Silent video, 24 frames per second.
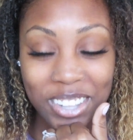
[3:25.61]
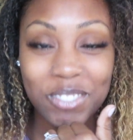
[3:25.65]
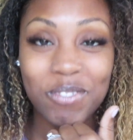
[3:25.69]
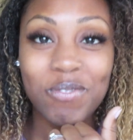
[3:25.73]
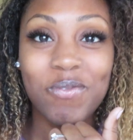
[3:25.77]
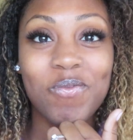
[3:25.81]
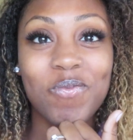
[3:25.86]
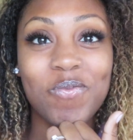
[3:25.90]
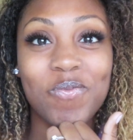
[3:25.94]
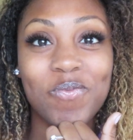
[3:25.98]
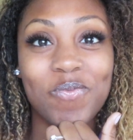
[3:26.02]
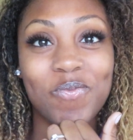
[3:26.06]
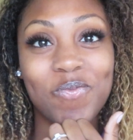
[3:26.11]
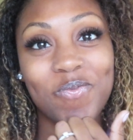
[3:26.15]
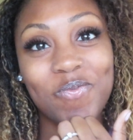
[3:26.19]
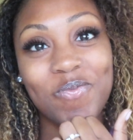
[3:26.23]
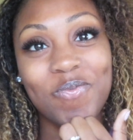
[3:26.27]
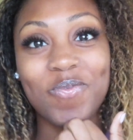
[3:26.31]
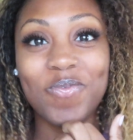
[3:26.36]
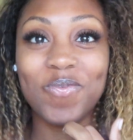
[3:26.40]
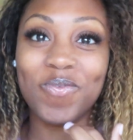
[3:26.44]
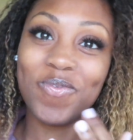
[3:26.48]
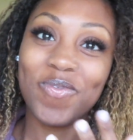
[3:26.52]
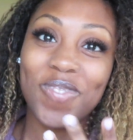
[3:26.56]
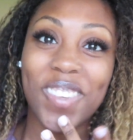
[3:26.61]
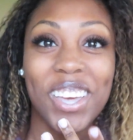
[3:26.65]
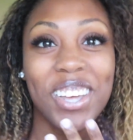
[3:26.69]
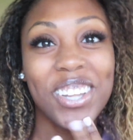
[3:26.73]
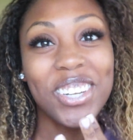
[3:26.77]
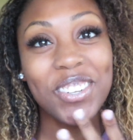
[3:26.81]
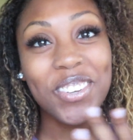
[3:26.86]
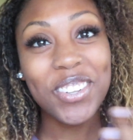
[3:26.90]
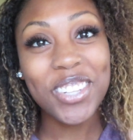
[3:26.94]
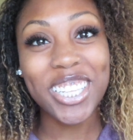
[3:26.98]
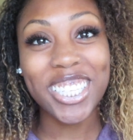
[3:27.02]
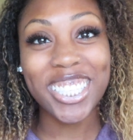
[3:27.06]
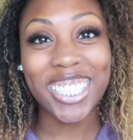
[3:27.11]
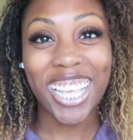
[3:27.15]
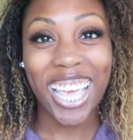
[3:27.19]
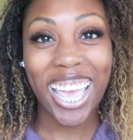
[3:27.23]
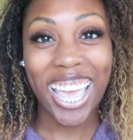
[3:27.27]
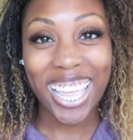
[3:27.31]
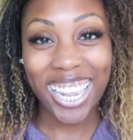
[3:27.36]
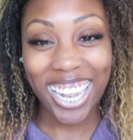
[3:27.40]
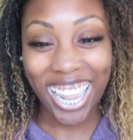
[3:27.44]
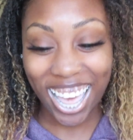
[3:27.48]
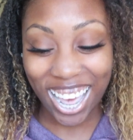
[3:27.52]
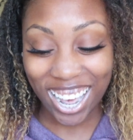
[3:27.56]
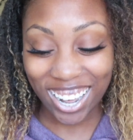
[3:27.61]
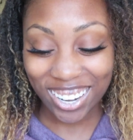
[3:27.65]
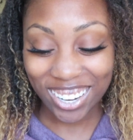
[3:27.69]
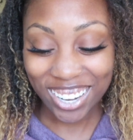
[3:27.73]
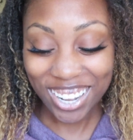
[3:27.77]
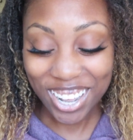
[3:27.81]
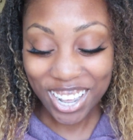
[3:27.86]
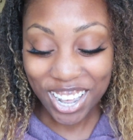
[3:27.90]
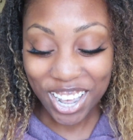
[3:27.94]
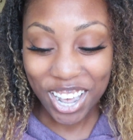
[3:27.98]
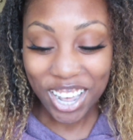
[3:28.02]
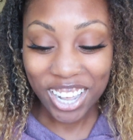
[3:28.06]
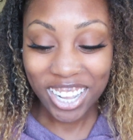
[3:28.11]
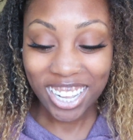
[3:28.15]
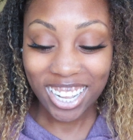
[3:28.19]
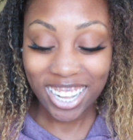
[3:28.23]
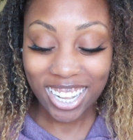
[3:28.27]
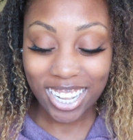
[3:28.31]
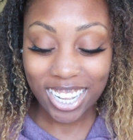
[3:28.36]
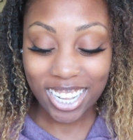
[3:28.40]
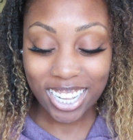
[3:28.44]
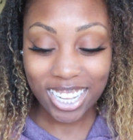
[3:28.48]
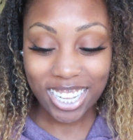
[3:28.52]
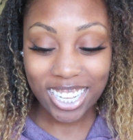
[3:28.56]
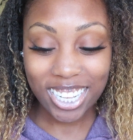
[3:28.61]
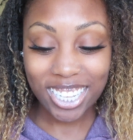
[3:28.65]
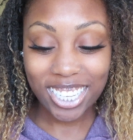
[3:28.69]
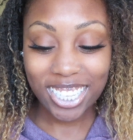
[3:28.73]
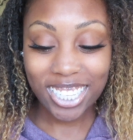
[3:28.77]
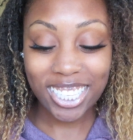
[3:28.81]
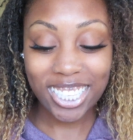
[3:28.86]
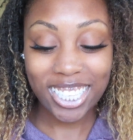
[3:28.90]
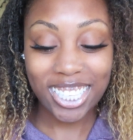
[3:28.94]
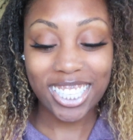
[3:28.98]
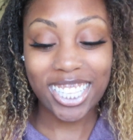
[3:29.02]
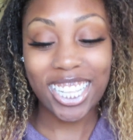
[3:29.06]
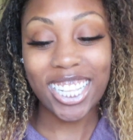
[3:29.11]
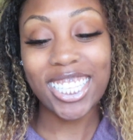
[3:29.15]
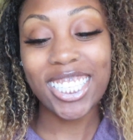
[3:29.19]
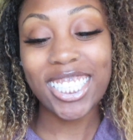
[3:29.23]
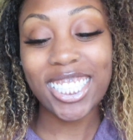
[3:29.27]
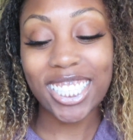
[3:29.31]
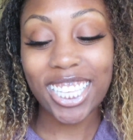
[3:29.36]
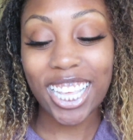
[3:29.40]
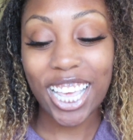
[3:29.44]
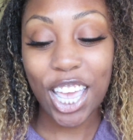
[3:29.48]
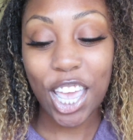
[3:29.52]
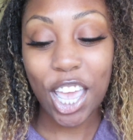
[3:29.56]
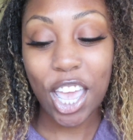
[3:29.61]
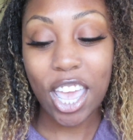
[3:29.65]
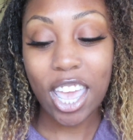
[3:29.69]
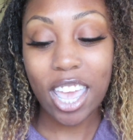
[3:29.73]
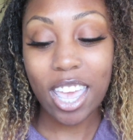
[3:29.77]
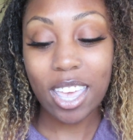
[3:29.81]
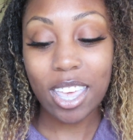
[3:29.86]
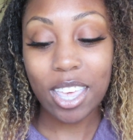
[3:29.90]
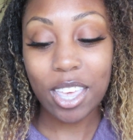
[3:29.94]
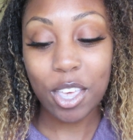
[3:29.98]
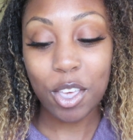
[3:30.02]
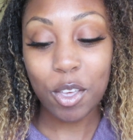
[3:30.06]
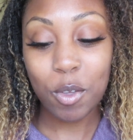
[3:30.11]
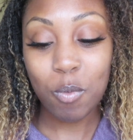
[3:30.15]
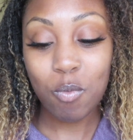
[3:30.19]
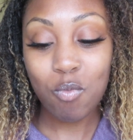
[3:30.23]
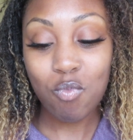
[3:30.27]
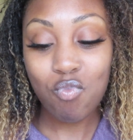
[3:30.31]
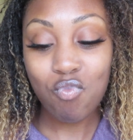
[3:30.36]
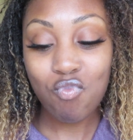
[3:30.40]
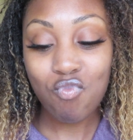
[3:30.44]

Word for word: hmm i don't know what to say now uh let's say